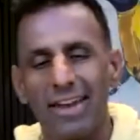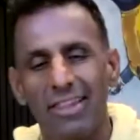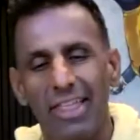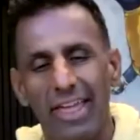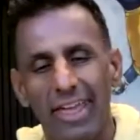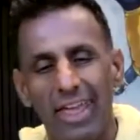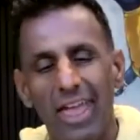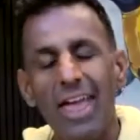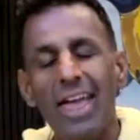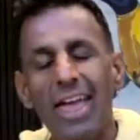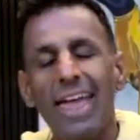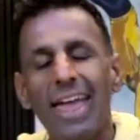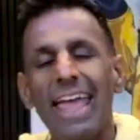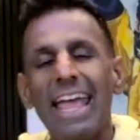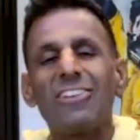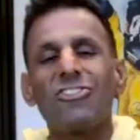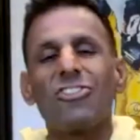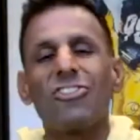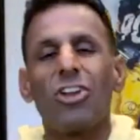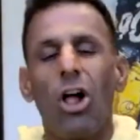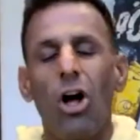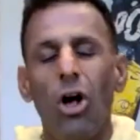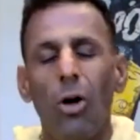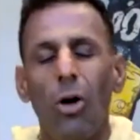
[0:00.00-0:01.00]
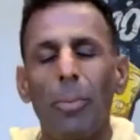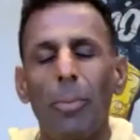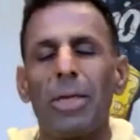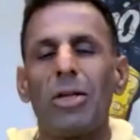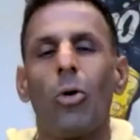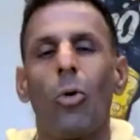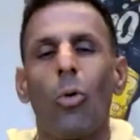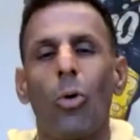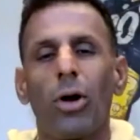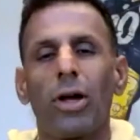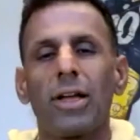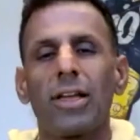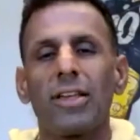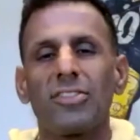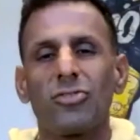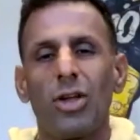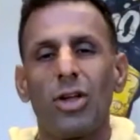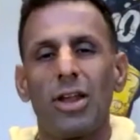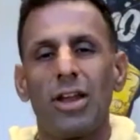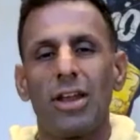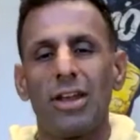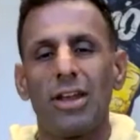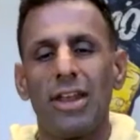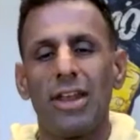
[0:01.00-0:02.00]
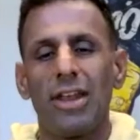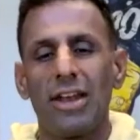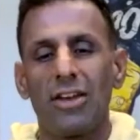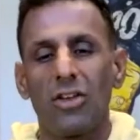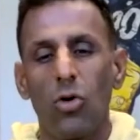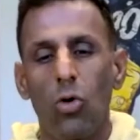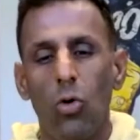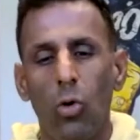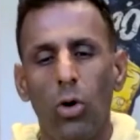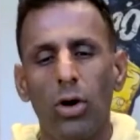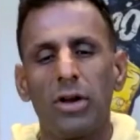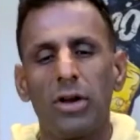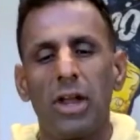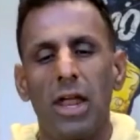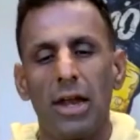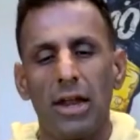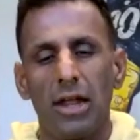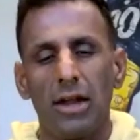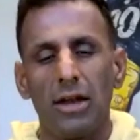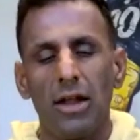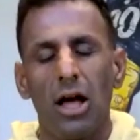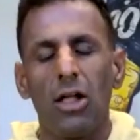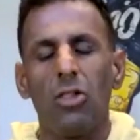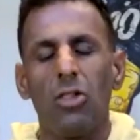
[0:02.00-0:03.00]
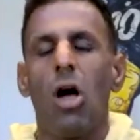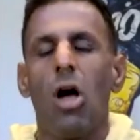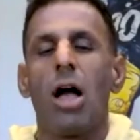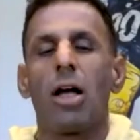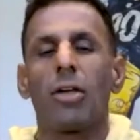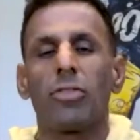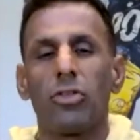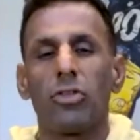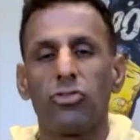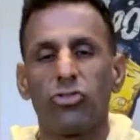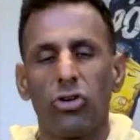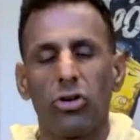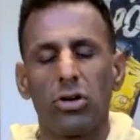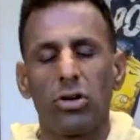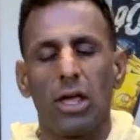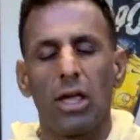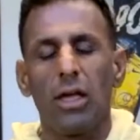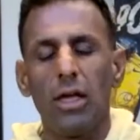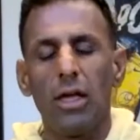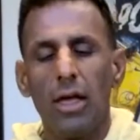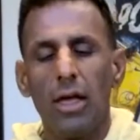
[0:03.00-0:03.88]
Like it should all be orchestrated and coordinated along the journey.